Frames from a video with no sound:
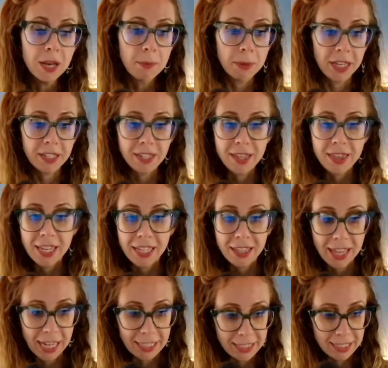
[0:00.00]
because I think
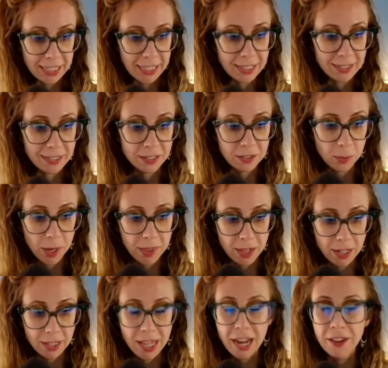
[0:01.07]
that's the easiest way that
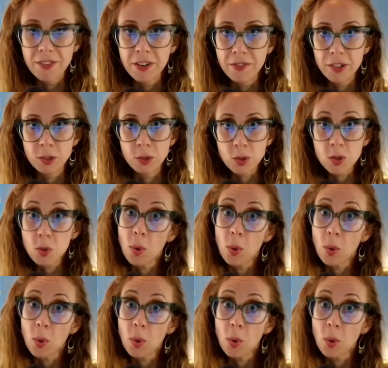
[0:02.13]
a lot of individuals